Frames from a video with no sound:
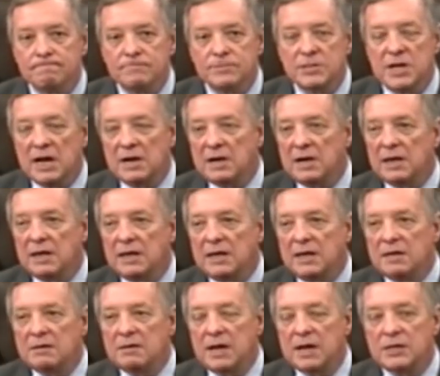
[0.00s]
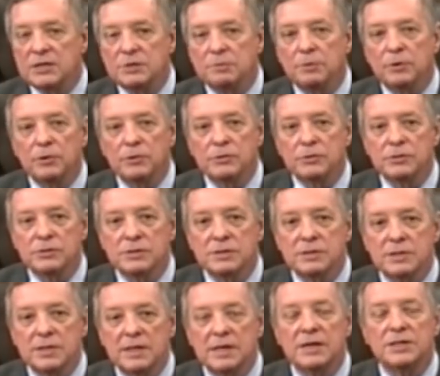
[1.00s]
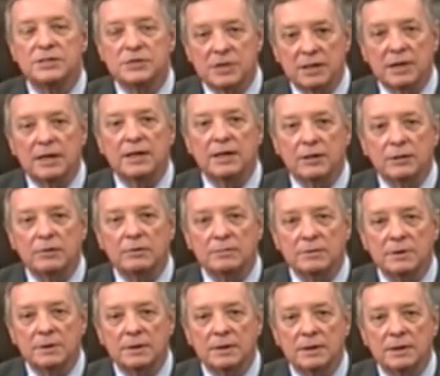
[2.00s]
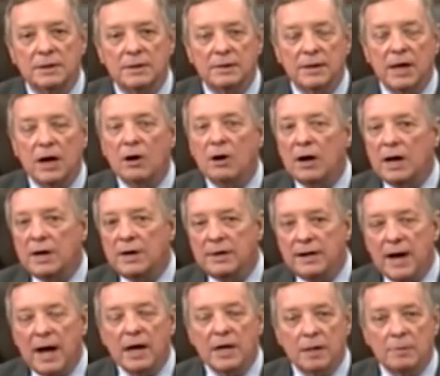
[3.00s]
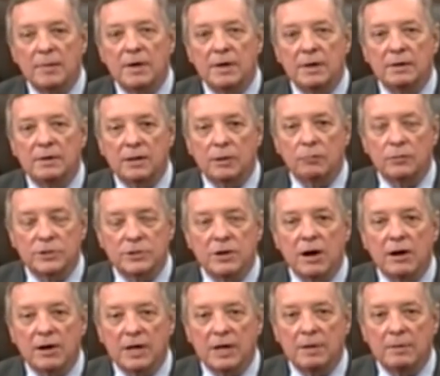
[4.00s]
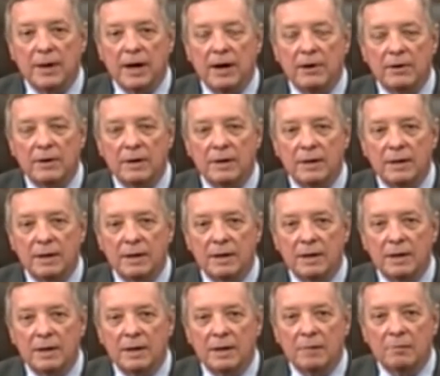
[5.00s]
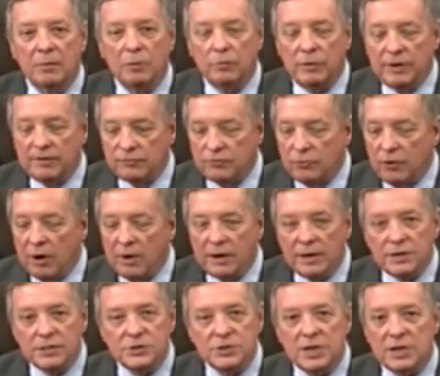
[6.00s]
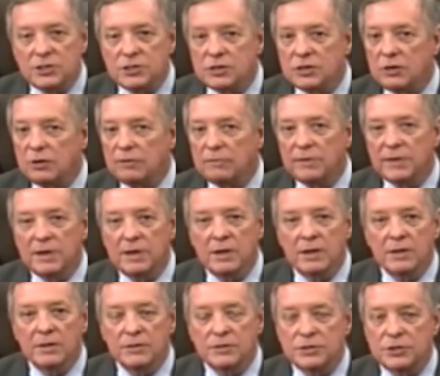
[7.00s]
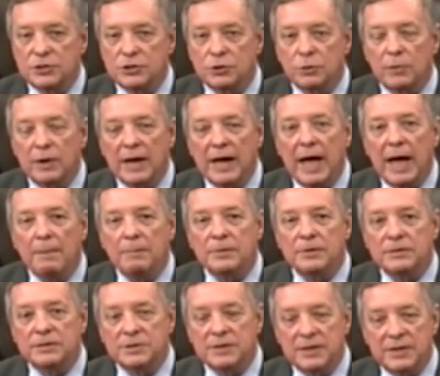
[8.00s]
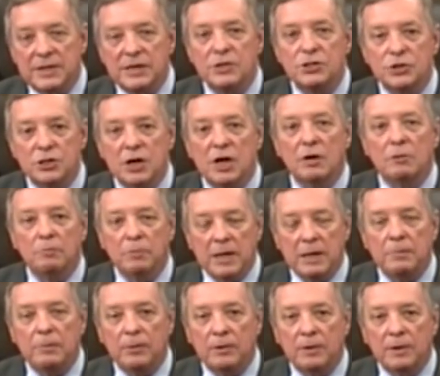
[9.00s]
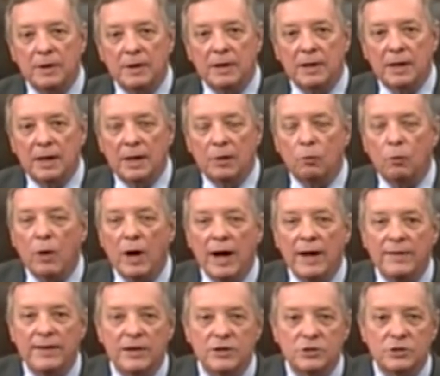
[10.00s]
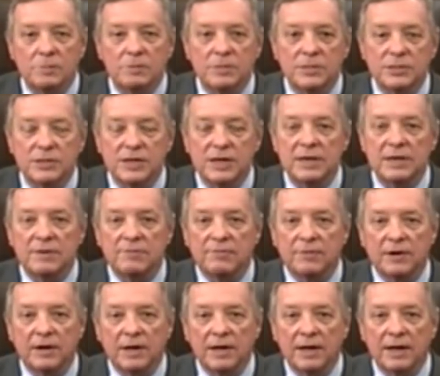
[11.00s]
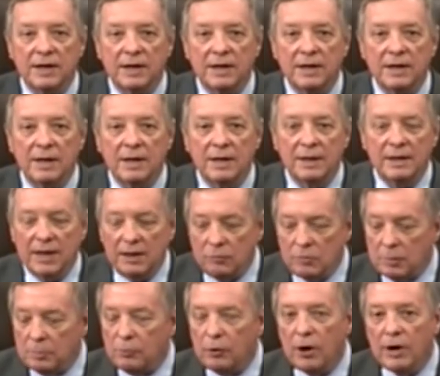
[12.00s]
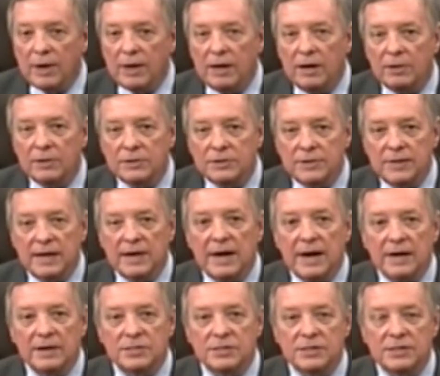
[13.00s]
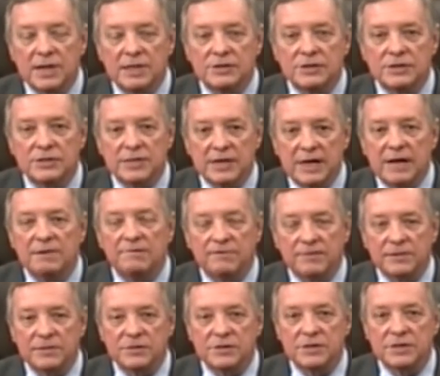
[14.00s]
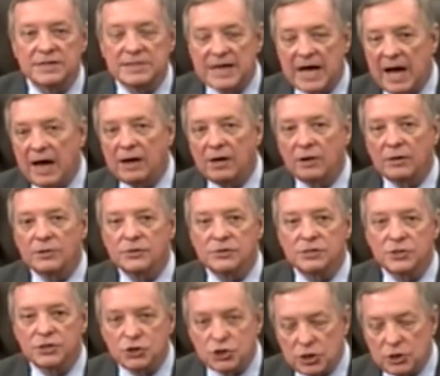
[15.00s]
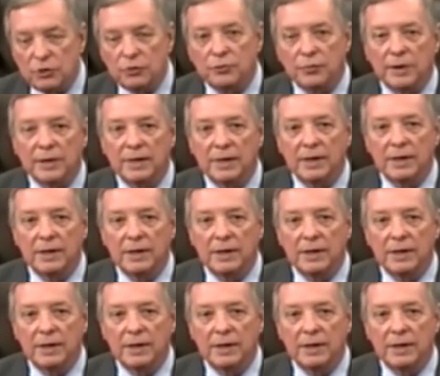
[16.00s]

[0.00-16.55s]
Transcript: Technically, I suppose it is illegal. They are undocumented that we're talking about. But we have drawn a distinction over the years as to what happened to these young people and why they should be seen differently. They were brought here to the United States as infants and toddlers and children,